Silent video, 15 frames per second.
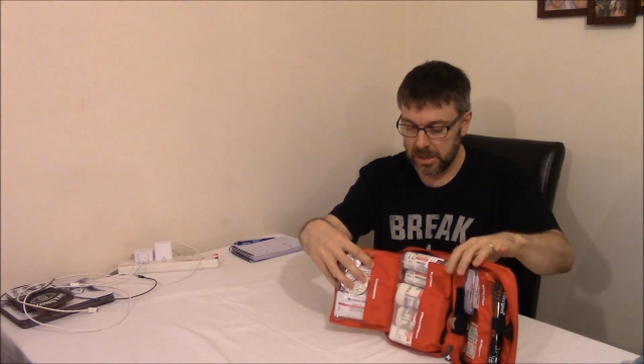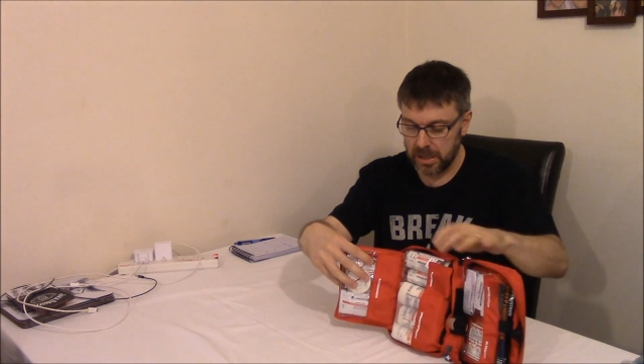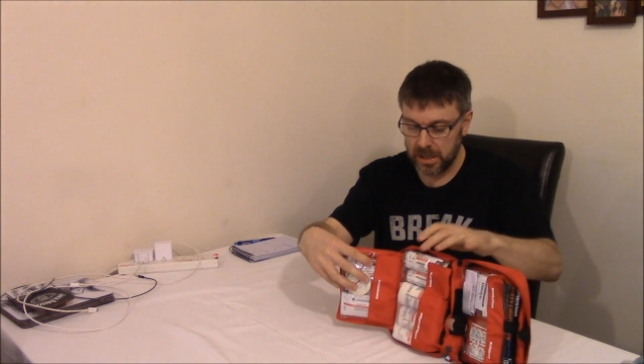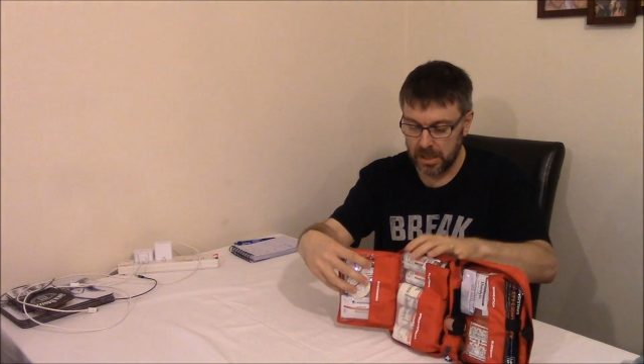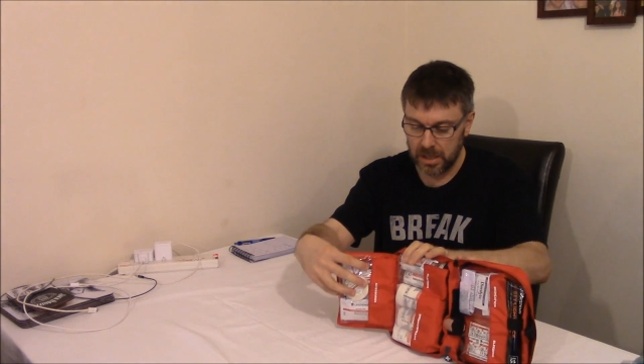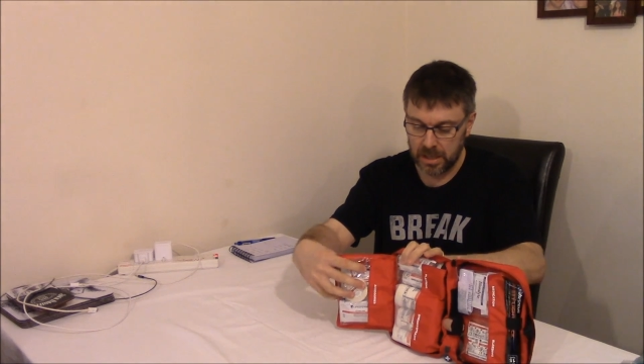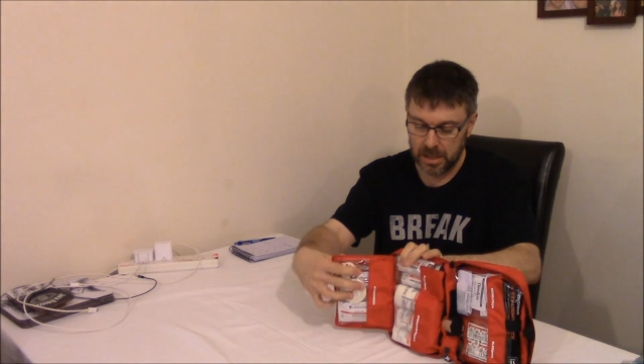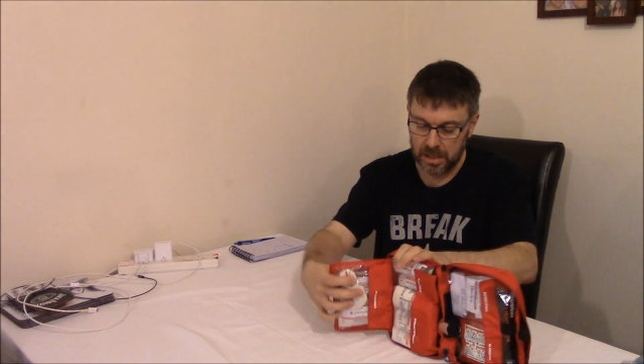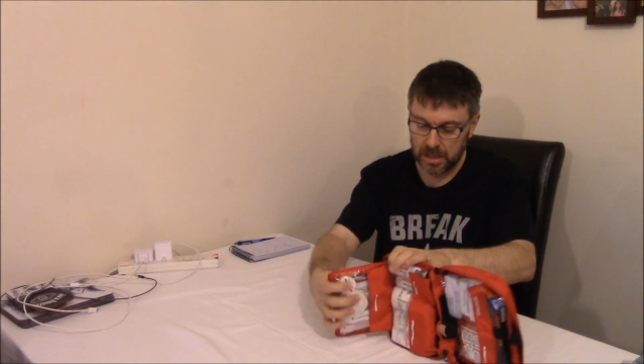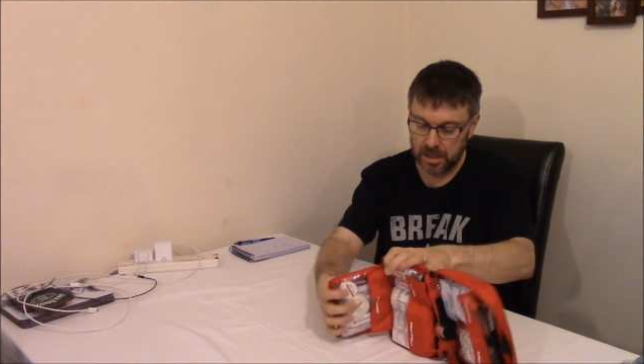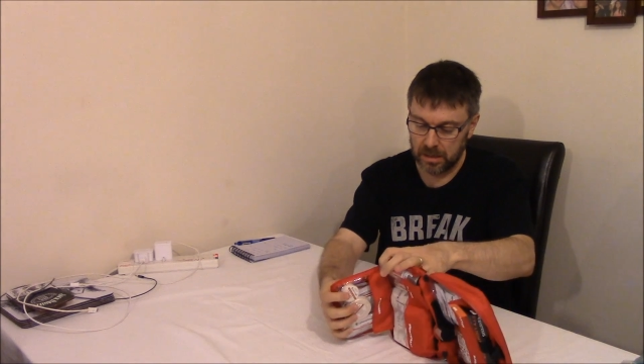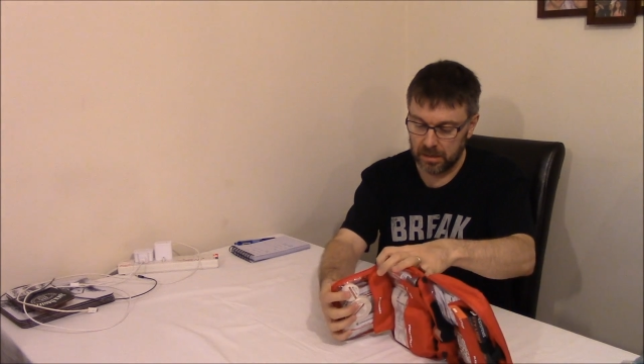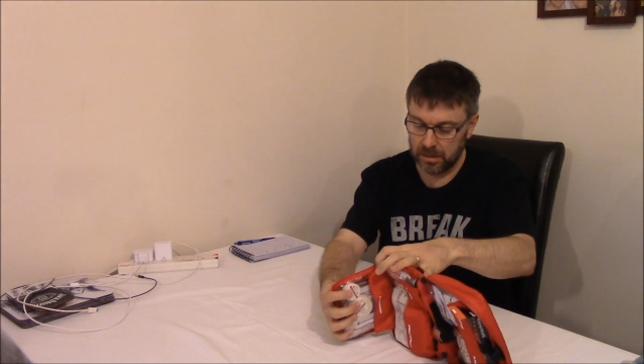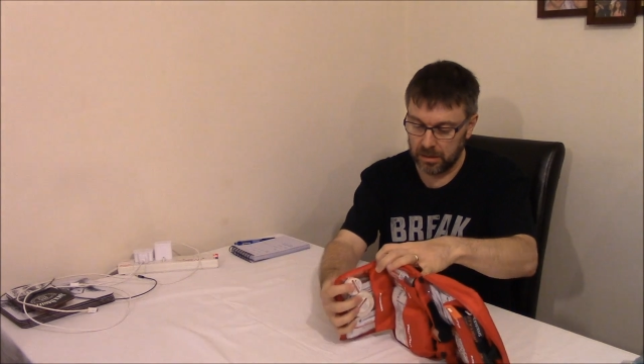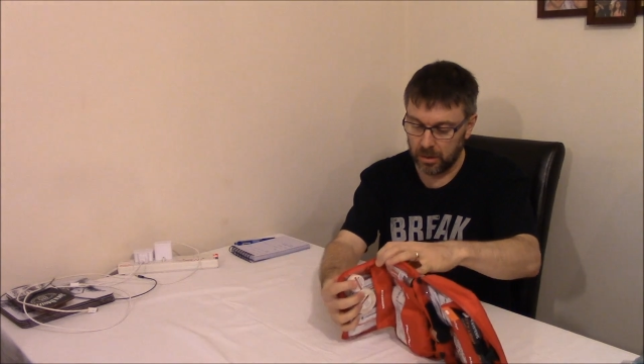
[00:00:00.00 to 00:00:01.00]
here.
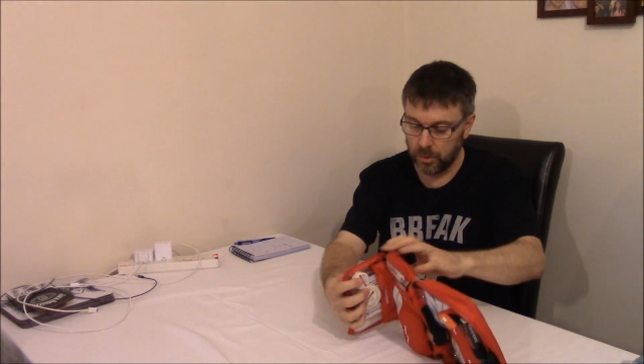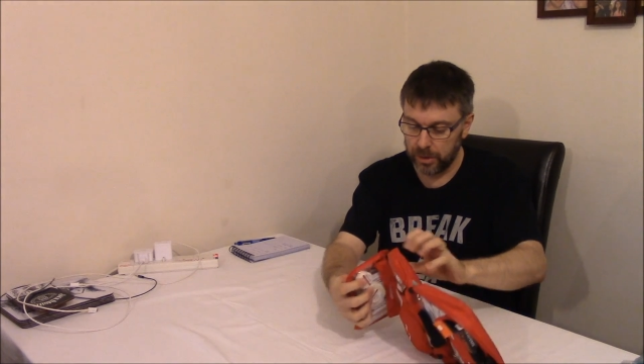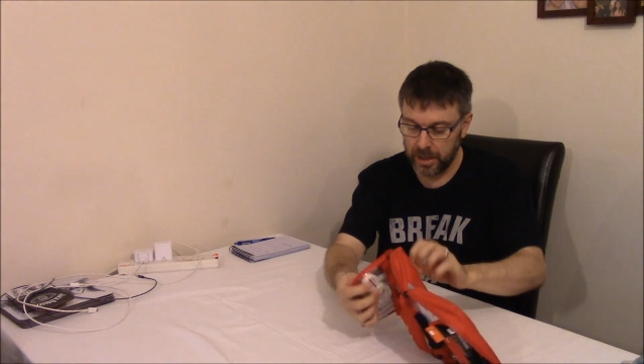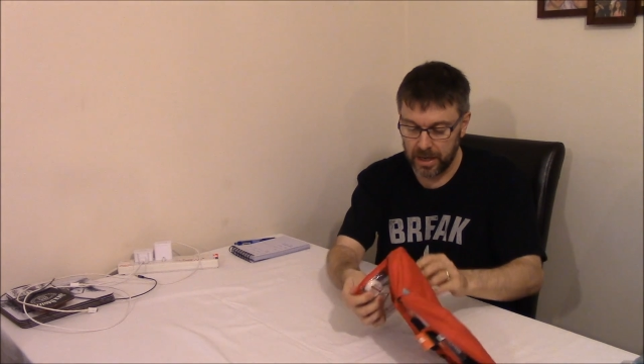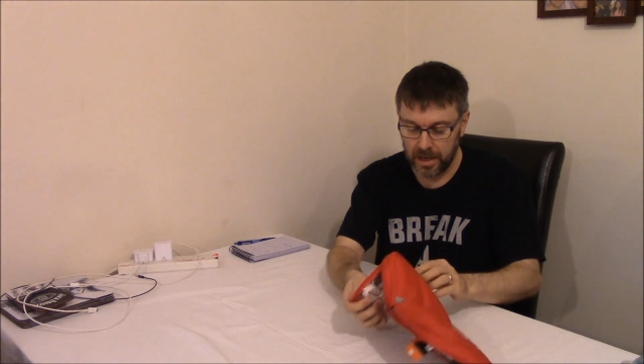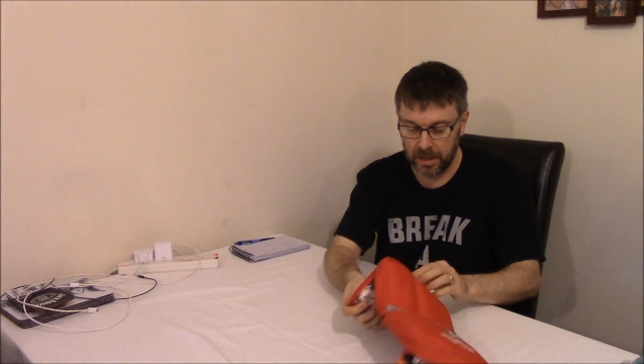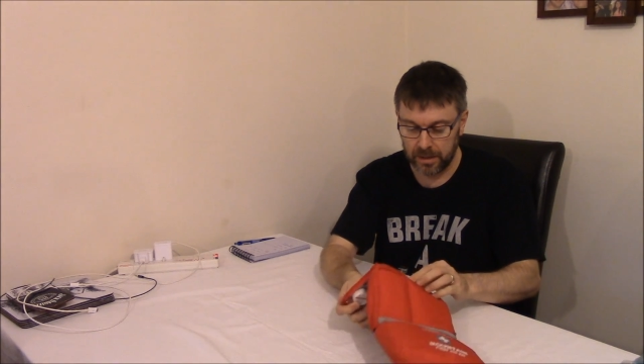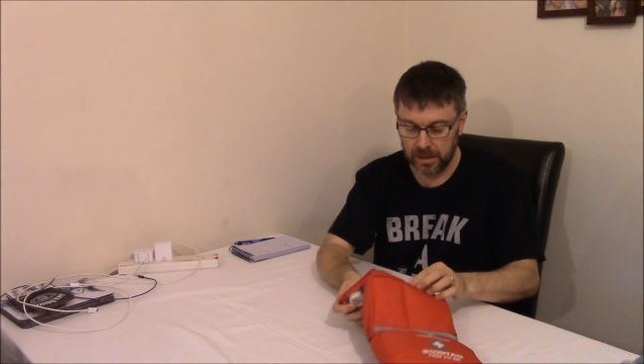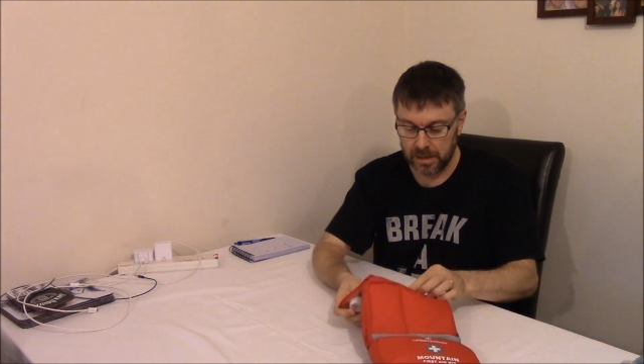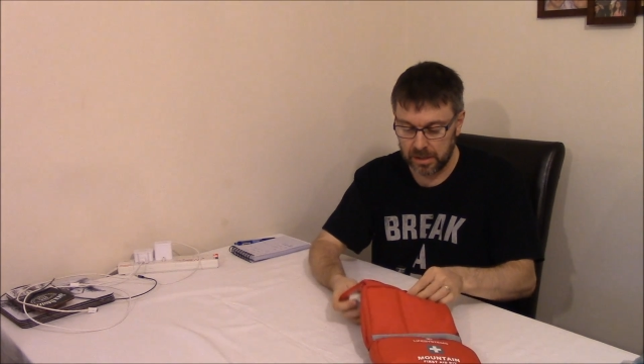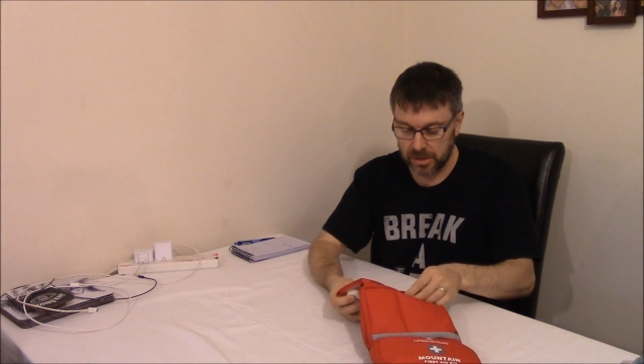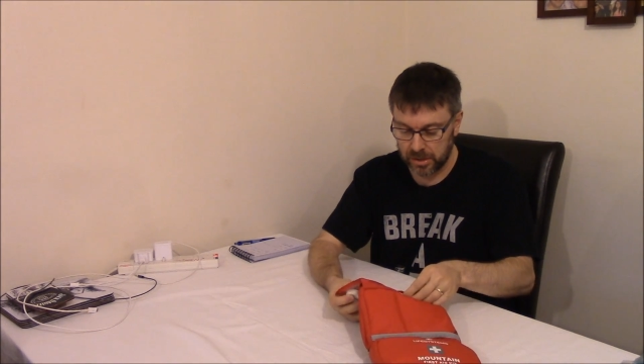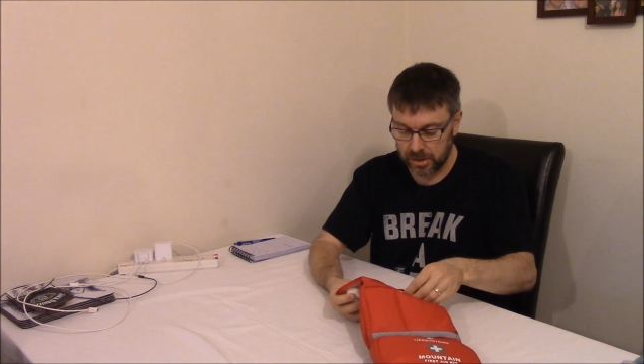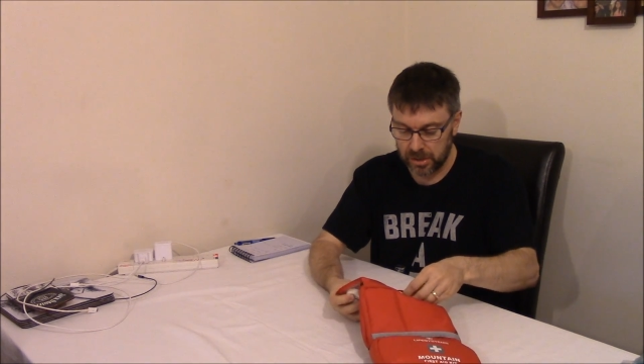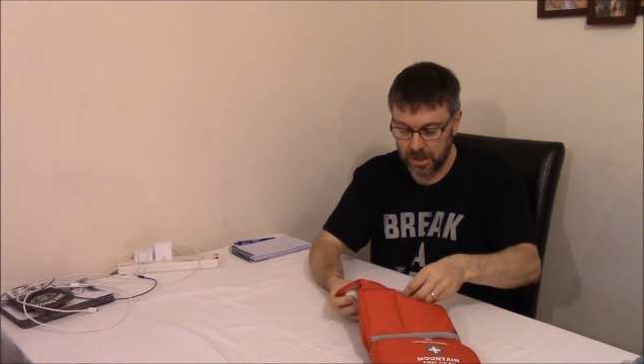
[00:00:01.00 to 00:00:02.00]
Oh yeah,
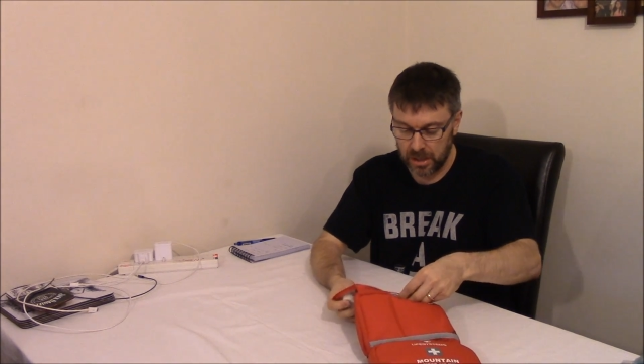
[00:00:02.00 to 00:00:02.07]
there's